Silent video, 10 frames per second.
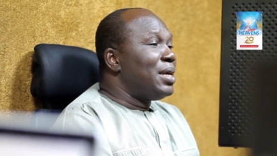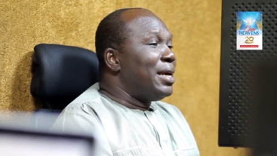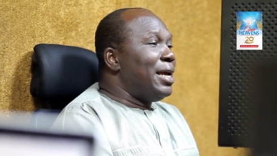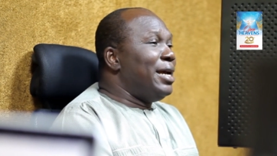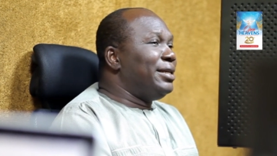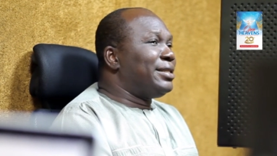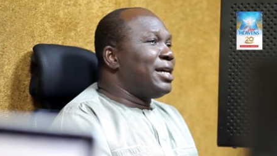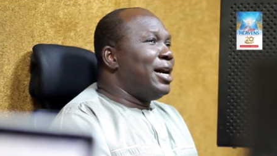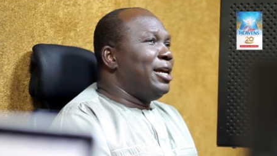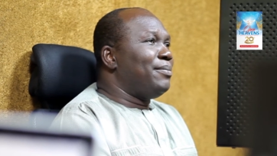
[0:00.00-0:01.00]

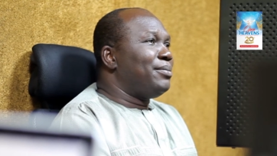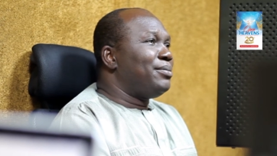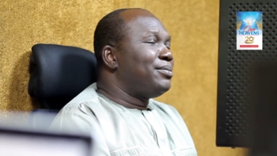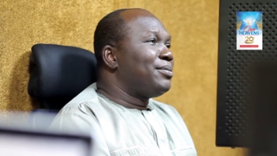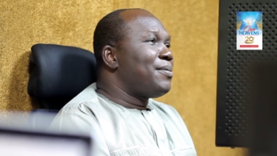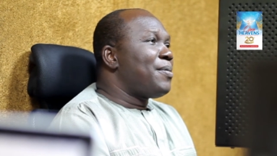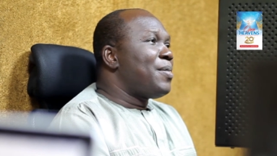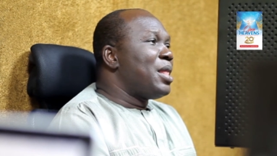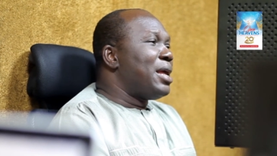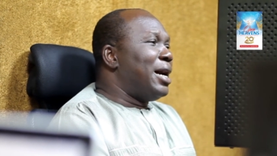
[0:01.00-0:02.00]
Anytime
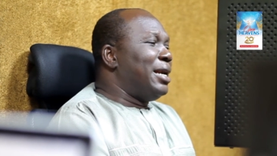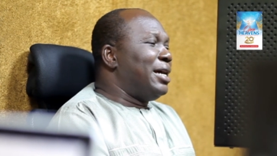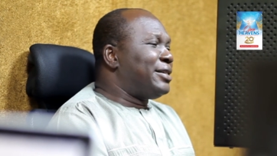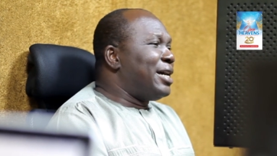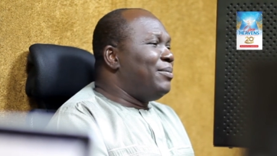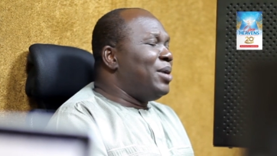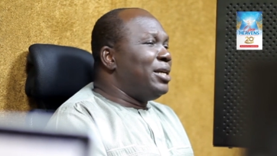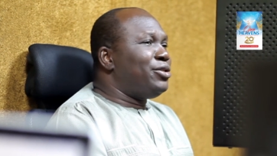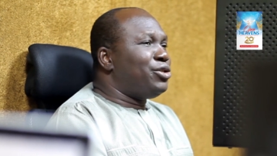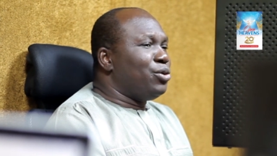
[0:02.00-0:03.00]
an assignment
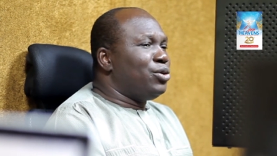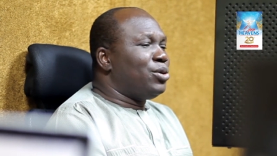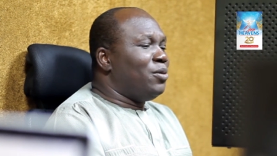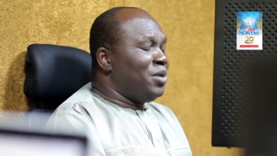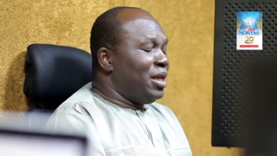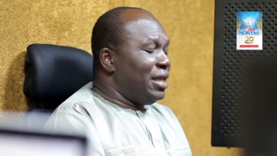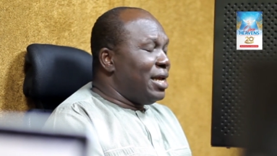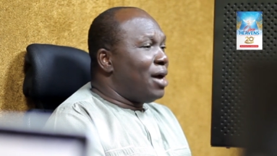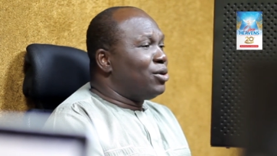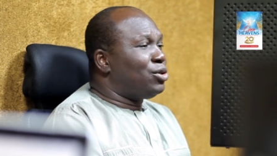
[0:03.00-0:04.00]
shows up in the
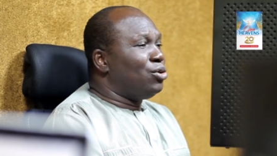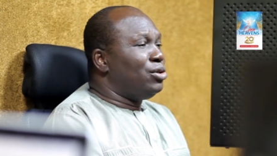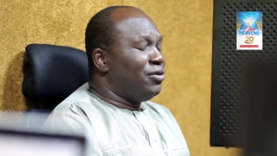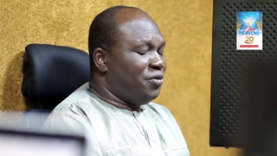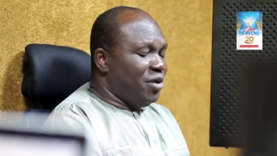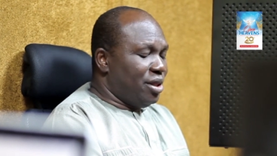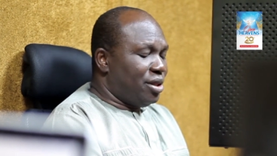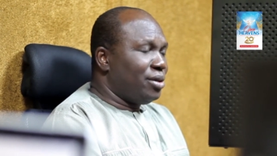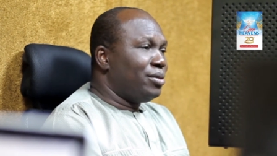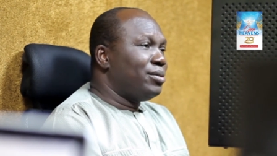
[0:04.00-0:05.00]
household of faith,
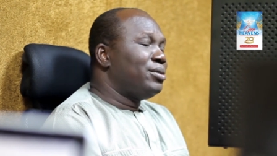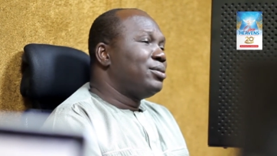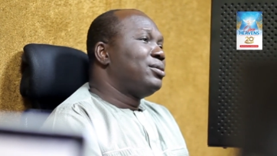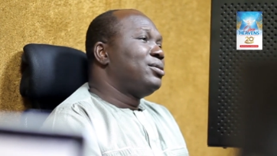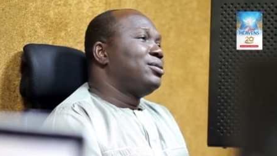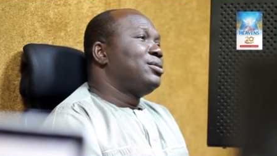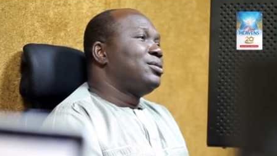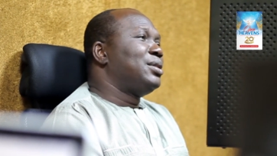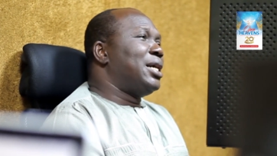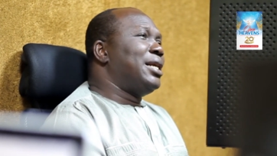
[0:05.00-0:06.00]

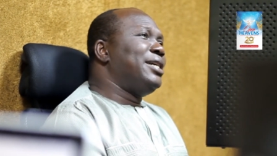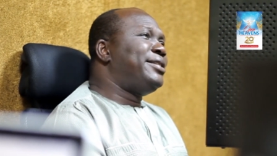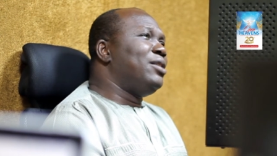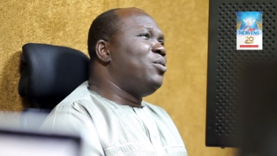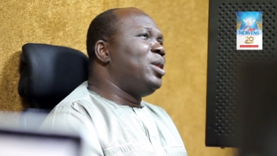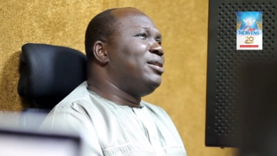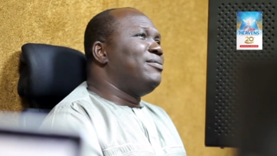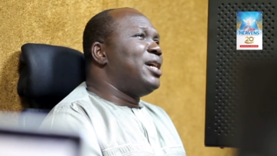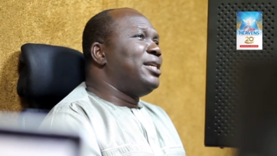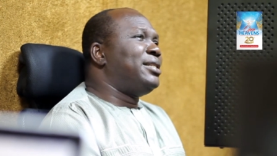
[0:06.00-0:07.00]
and I say within
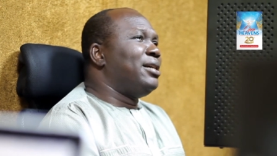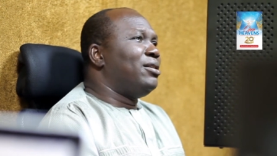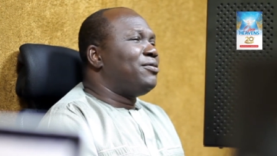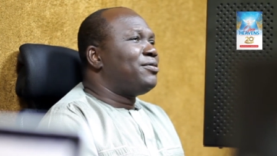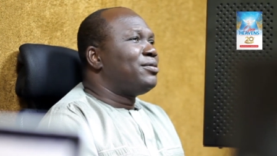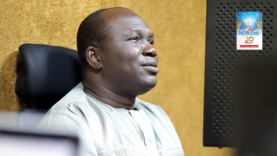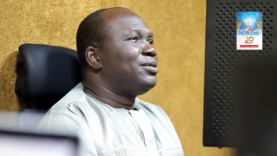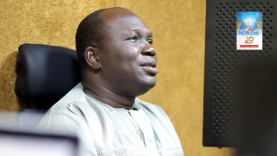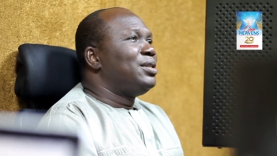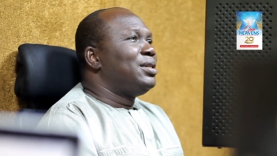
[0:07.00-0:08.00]
myself,
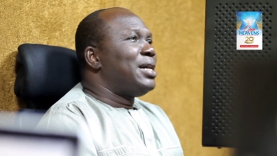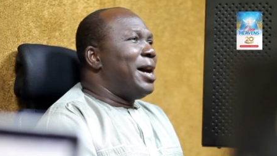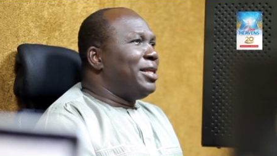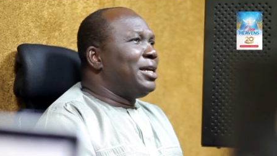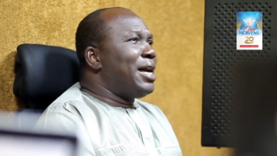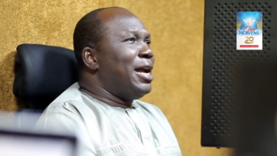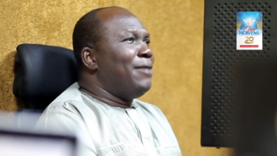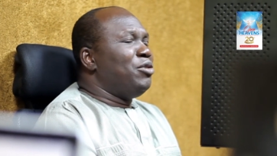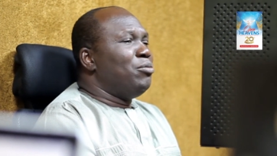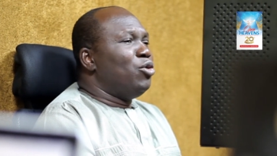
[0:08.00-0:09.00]
I think I am
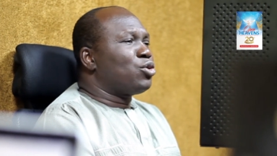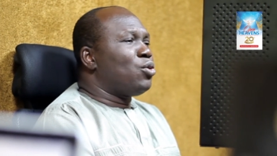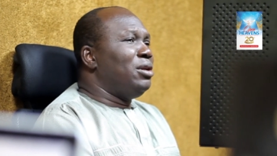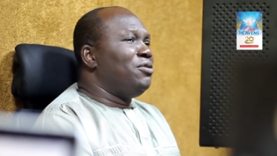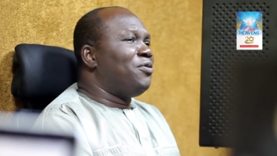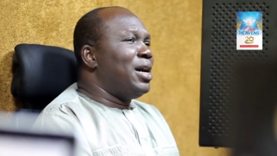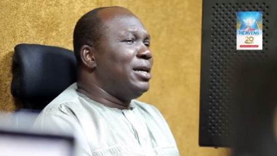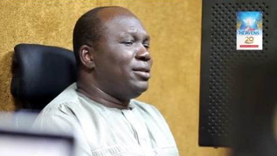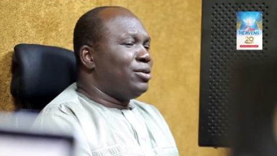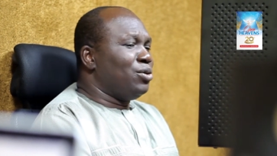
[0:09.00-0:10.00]
the most qualified
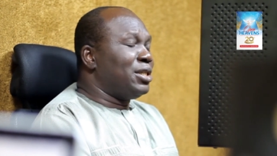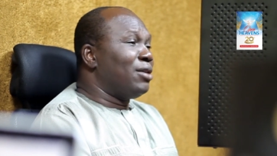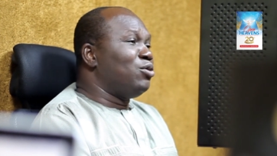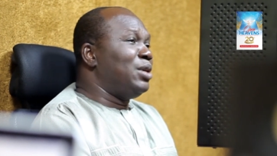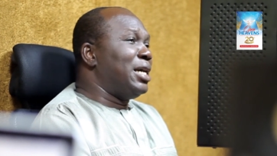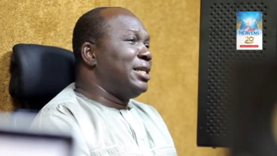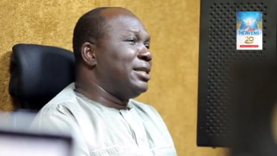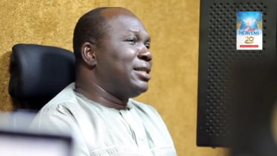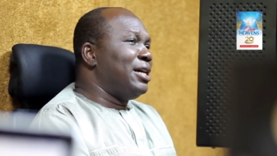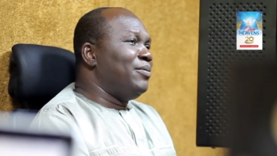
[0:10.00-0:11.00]
to tackle that
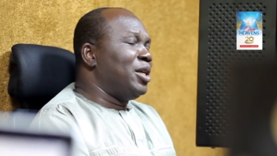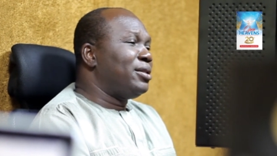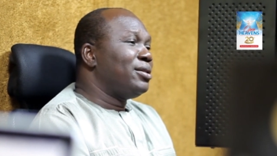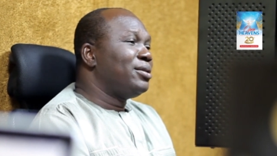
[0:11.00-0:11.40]
assignment.